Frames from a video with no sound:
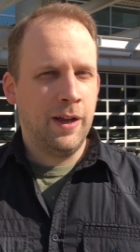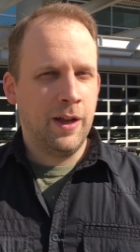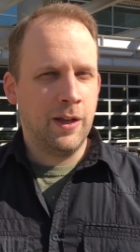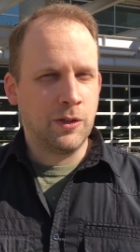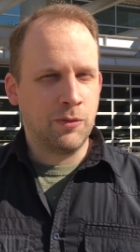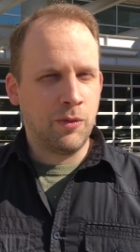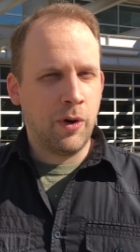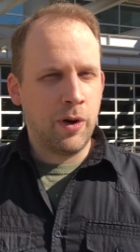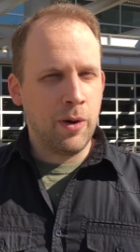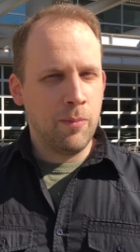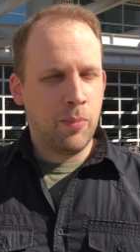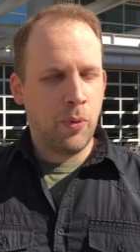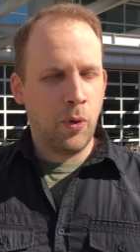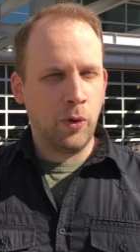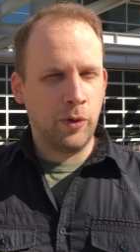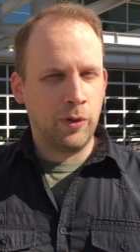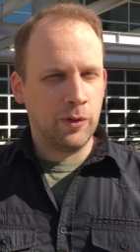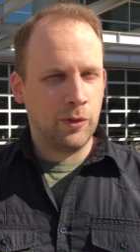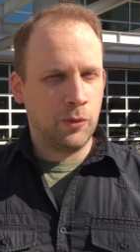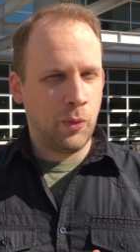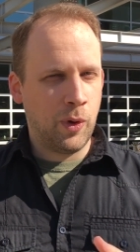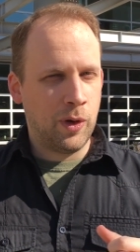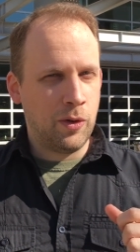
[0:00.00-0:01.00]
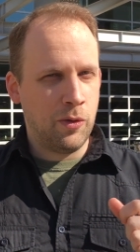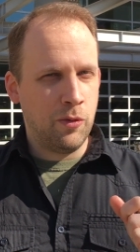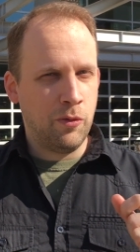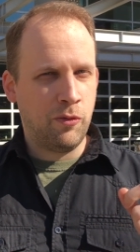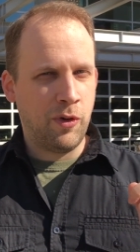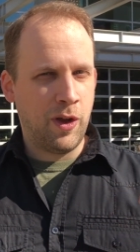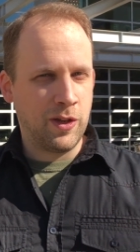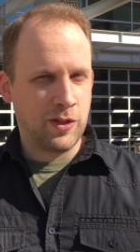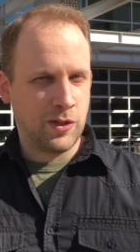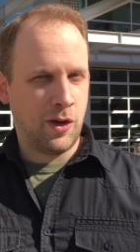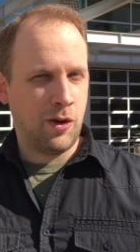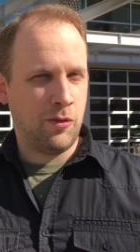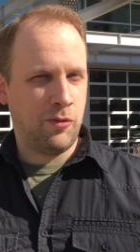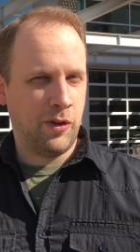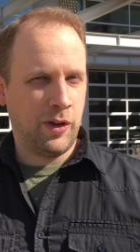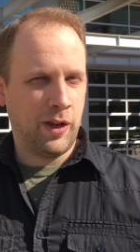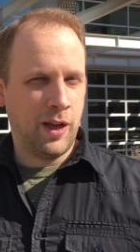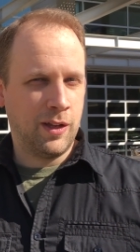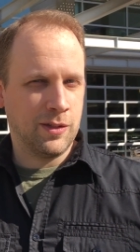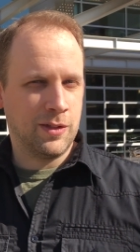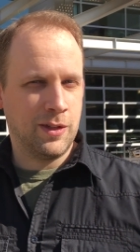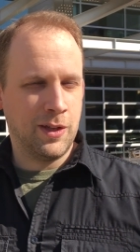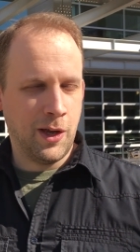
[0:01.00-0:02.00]
it's very important when you face off
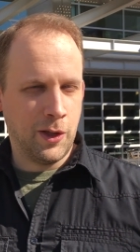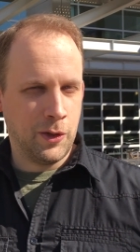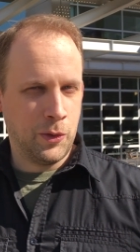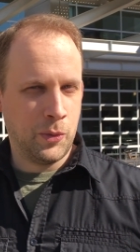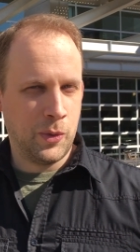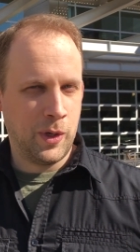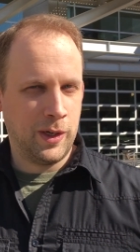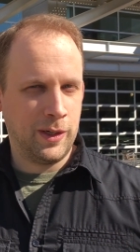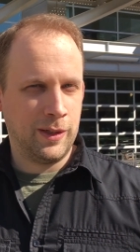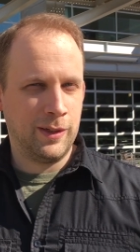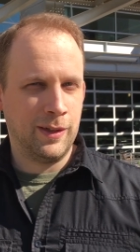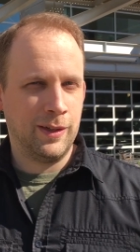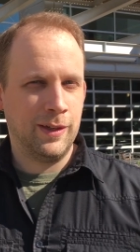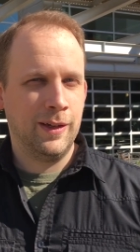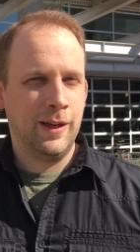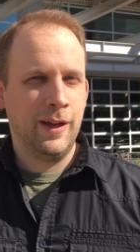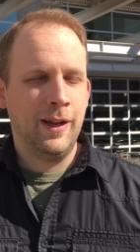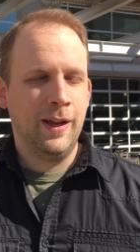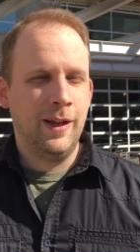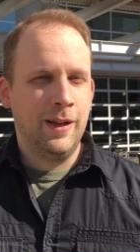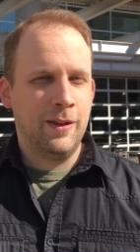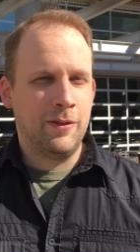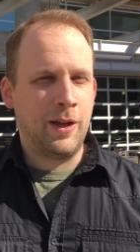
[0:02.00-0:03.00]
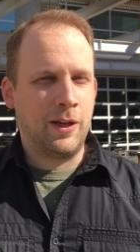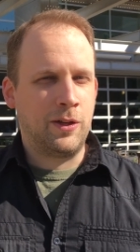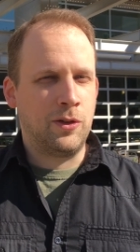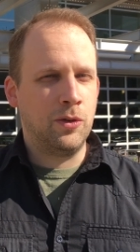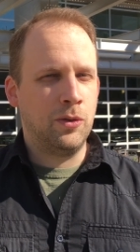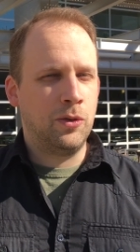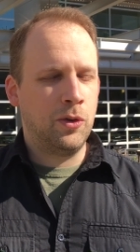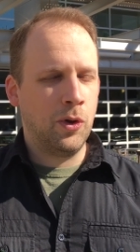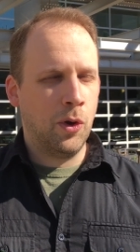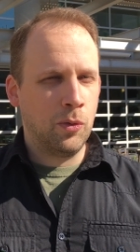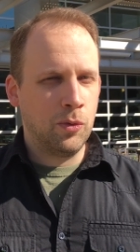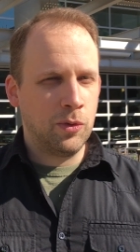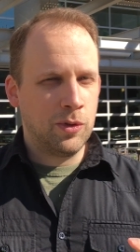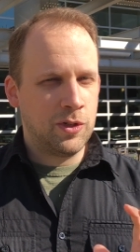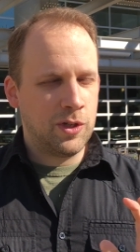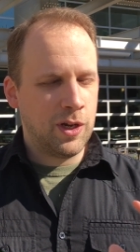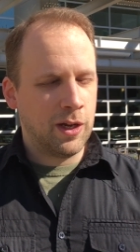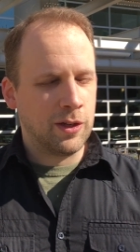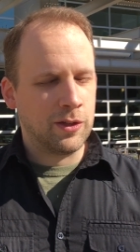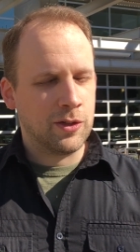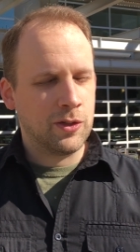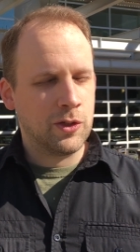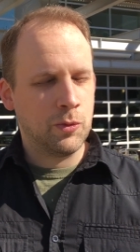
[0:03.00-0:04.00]
against the other one that you don't
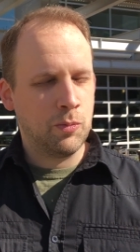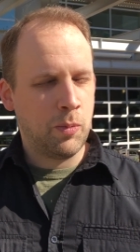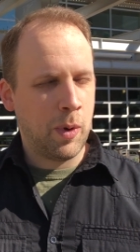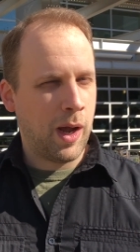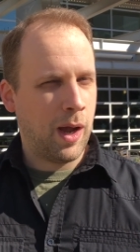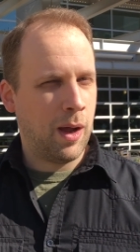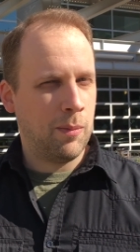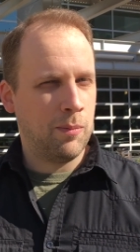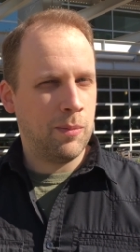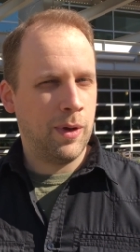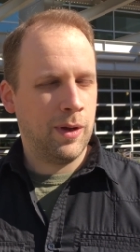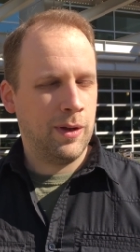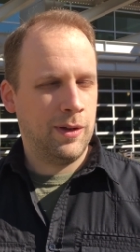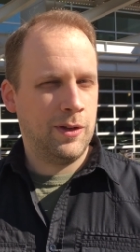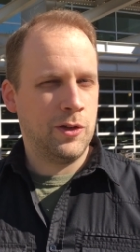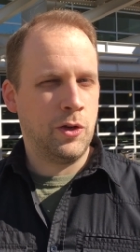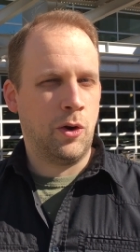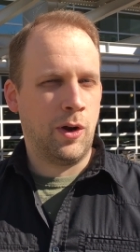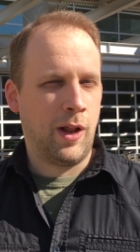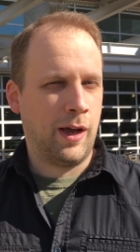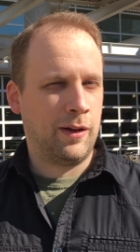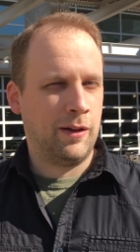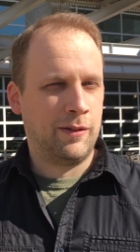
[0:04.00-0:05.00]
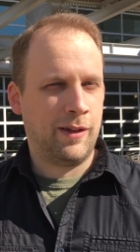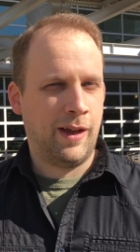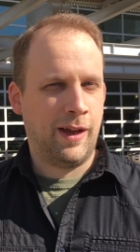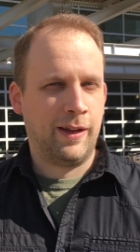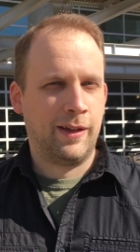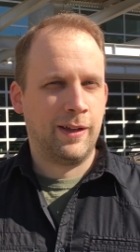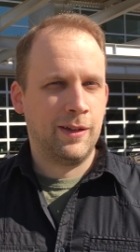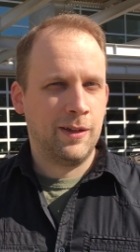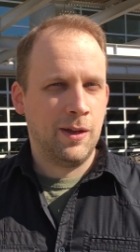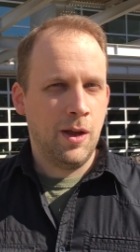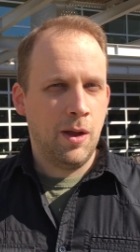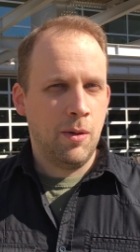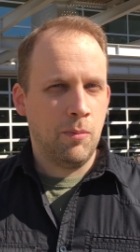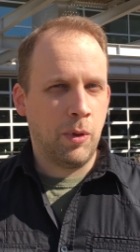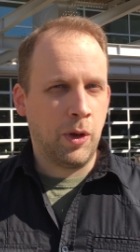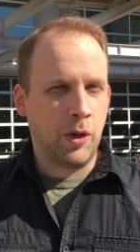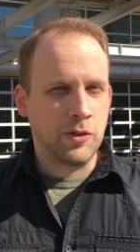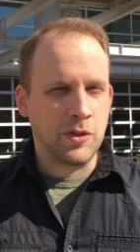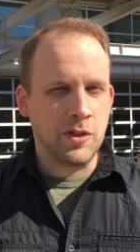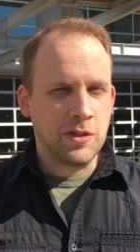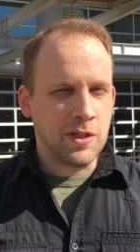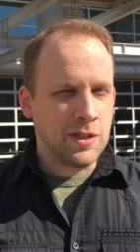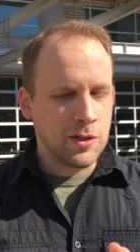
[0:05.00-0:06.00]
just spam your light attack
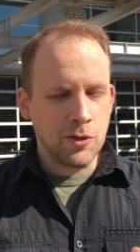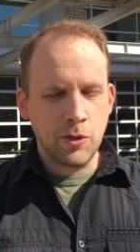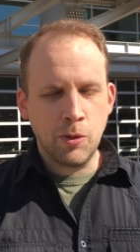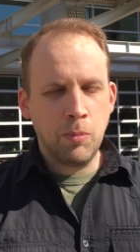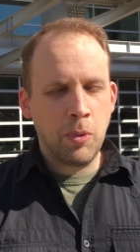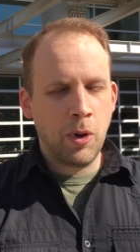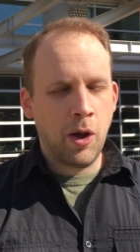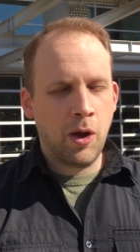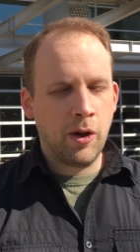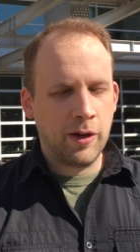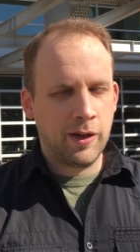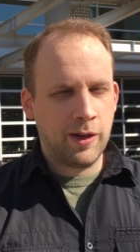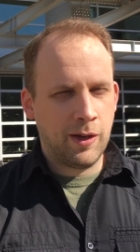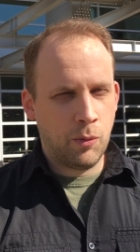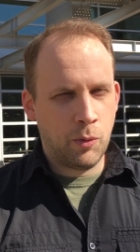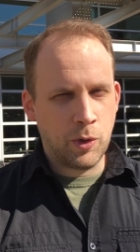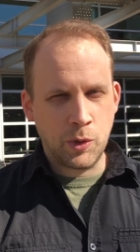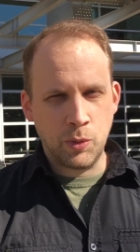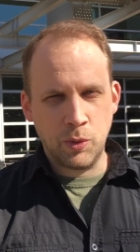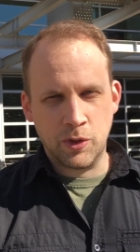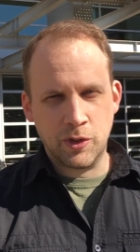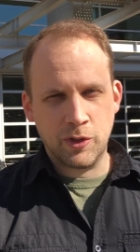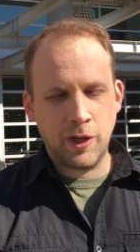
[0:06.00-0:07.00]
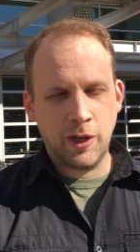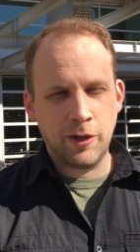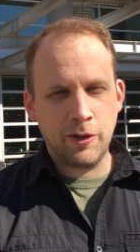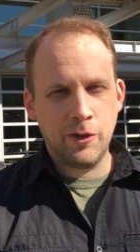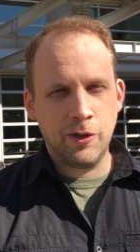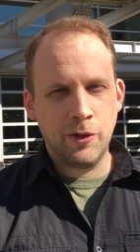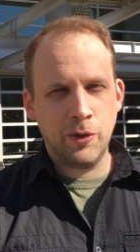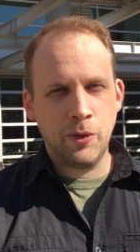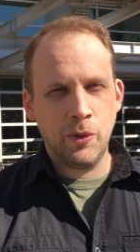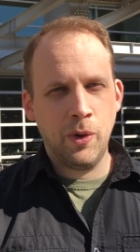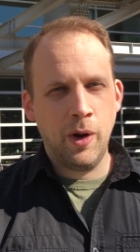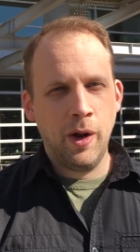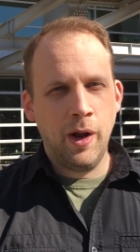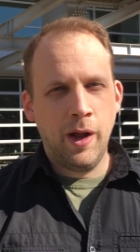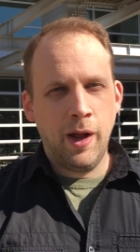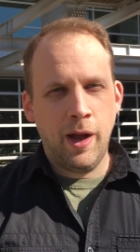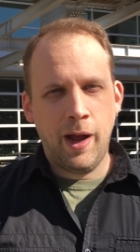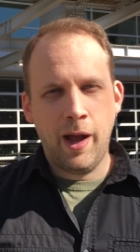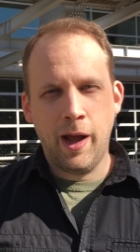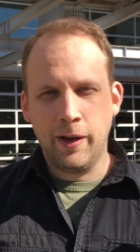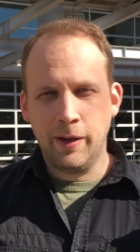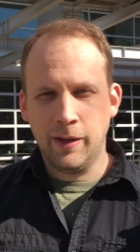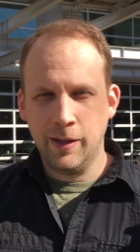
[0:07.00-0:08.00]
because it's easy to block, which will stun you,
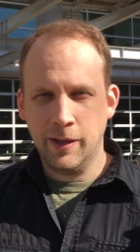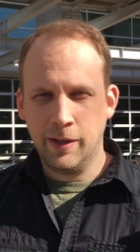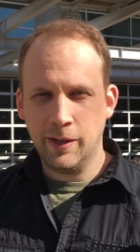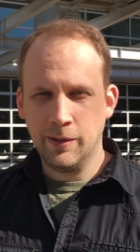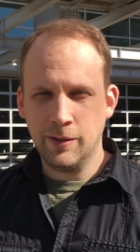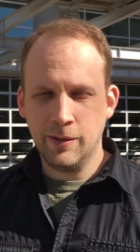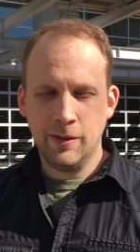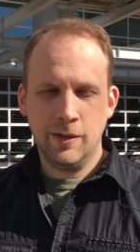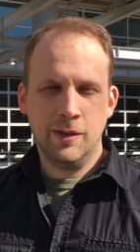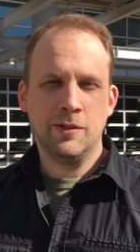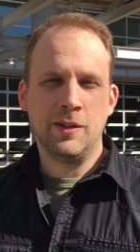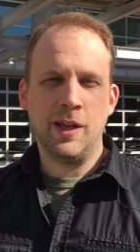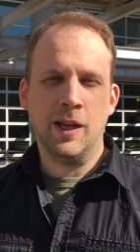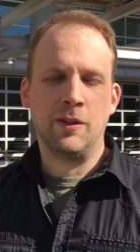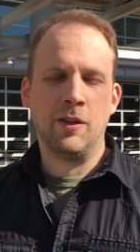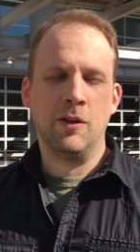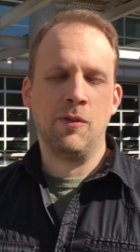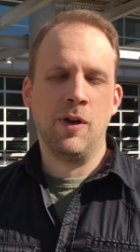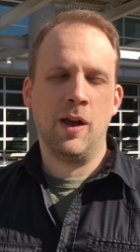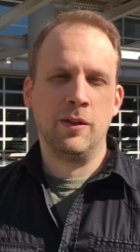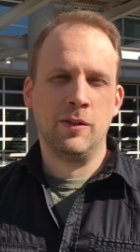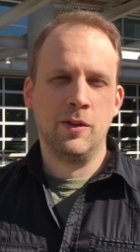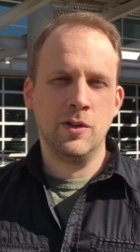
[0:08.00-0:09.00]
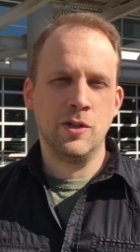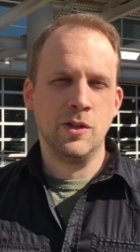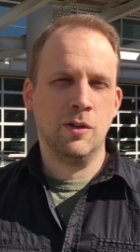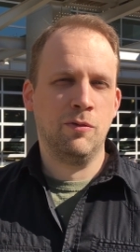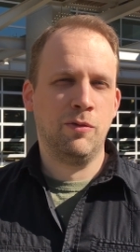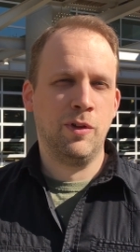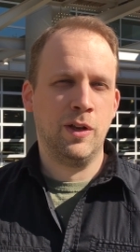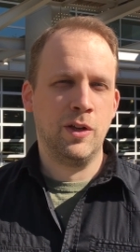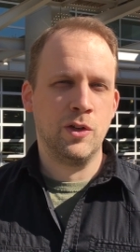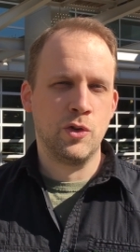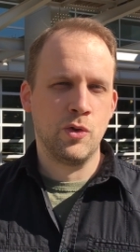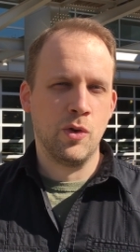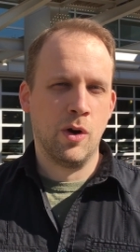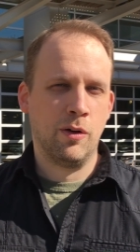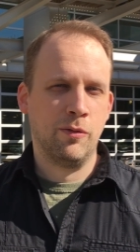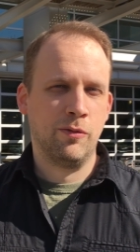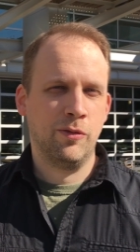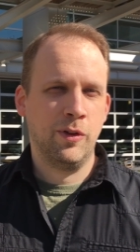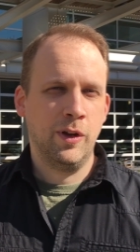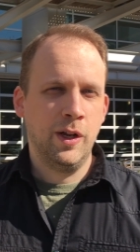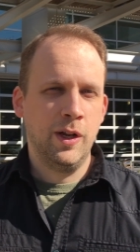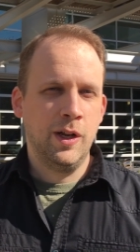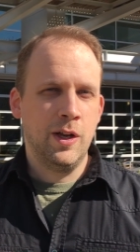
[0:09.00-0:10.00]
and he can take the advantage and finish you off.
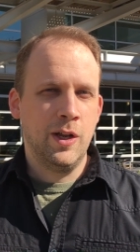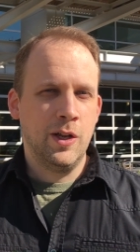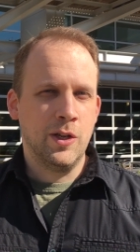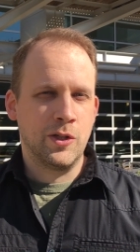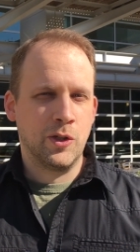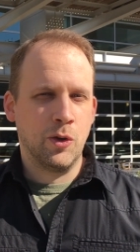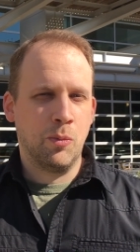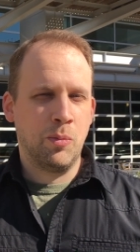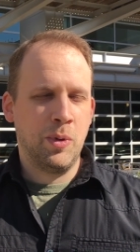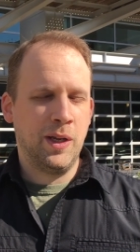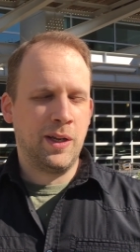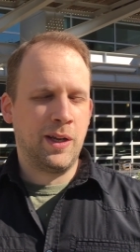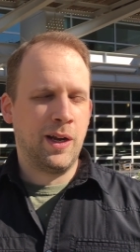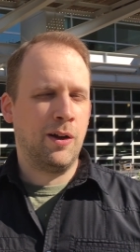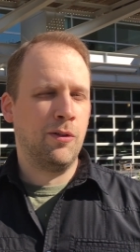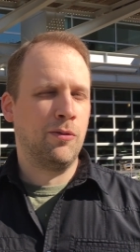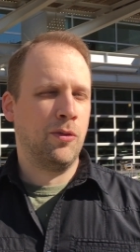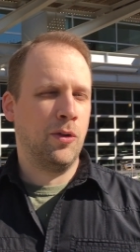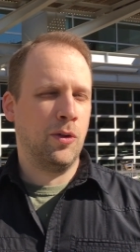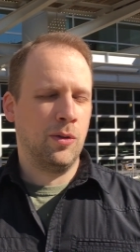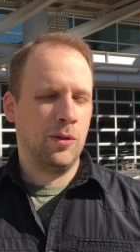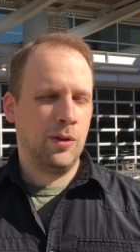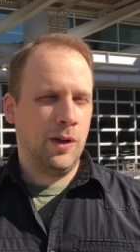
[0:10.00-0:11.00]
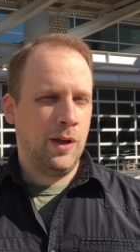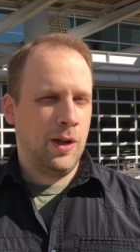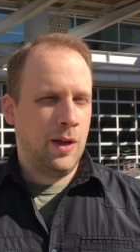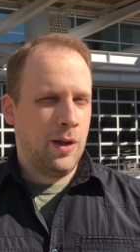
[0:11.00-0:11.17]
So be careful.